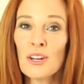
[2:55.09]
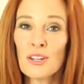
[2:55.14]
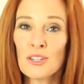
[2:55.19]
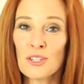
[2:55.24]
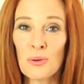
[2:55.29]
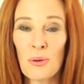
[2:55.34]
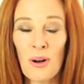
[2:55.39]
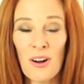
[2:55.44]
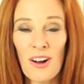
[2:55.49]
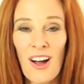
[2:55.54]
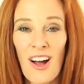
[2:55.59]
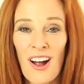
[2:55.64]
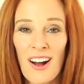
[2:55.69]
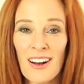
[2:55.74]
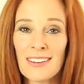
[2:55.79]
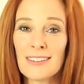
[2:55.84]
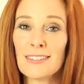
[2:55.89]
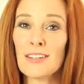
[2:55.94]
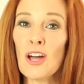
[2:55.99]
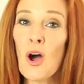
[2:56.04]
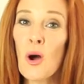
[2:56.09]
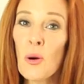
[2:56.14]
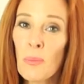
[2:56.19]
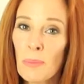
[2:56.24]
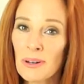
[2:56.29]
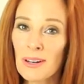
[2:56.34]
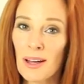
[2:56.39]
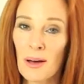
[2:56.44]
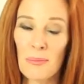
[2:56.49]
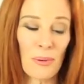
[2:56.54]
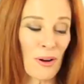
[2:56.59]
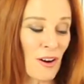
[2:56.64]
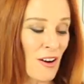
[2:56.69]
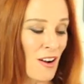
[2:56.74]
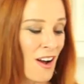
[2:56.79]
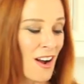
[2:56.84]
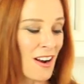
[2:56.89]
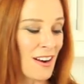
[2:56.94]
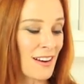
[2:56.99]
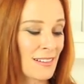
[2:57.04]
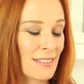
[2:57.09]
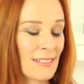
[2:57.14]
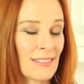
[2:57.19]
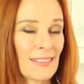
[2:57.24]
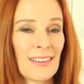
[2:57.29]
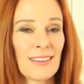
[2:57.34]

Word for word: to our heart and open up our heart,